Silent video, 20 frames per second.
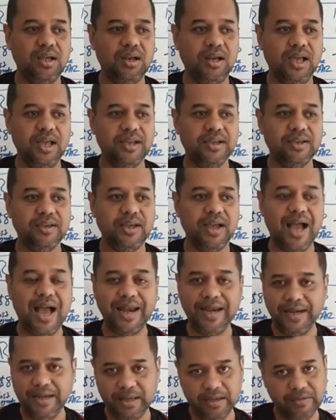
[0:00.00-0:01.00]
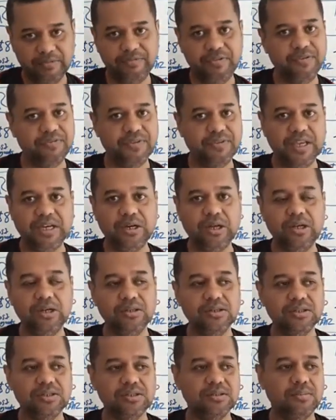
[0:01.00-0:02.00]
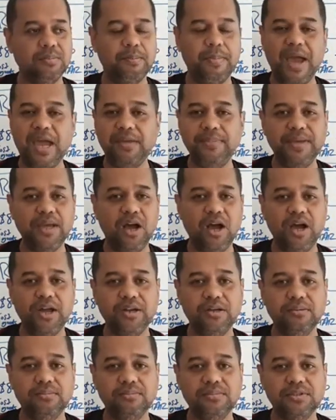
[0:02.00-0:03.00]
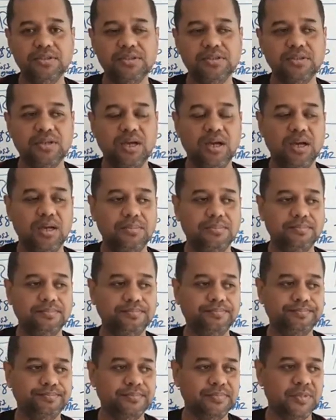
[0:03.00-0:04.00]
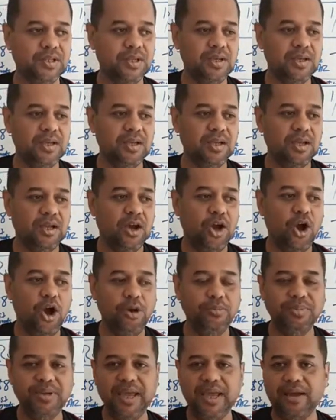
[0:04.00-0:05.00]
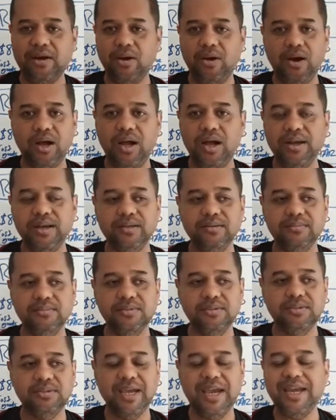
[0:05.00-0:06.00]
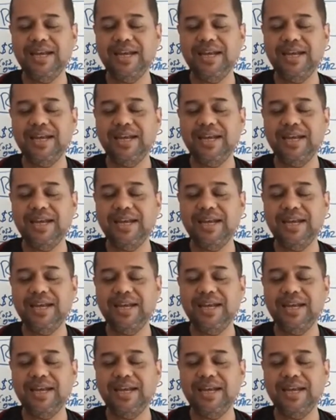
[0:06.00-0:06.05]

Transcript: under $15, baby items, home decor items,